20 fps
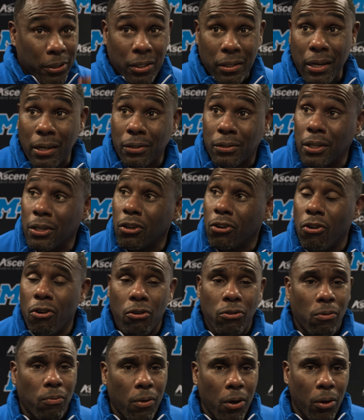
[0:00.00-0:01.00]
It's another thing to go
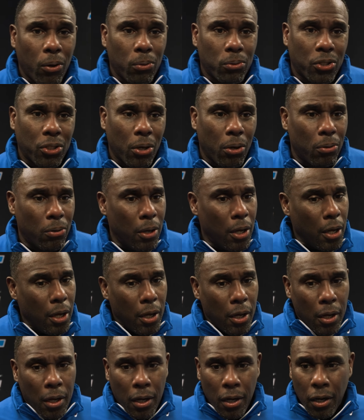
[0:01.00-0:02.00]
on the road. So,
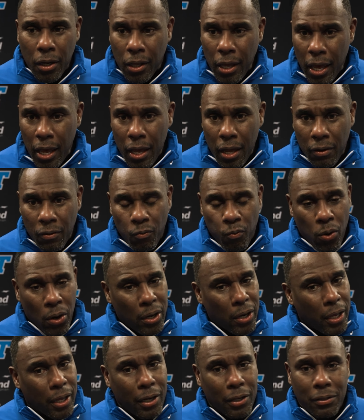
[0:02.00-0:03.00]
again, we're
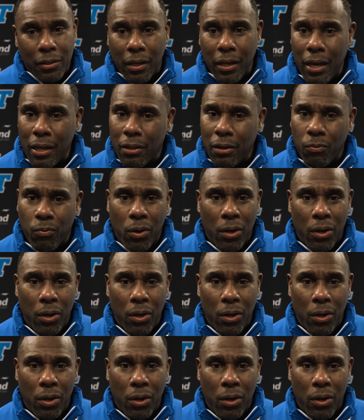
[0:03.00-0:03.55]
going to get it together.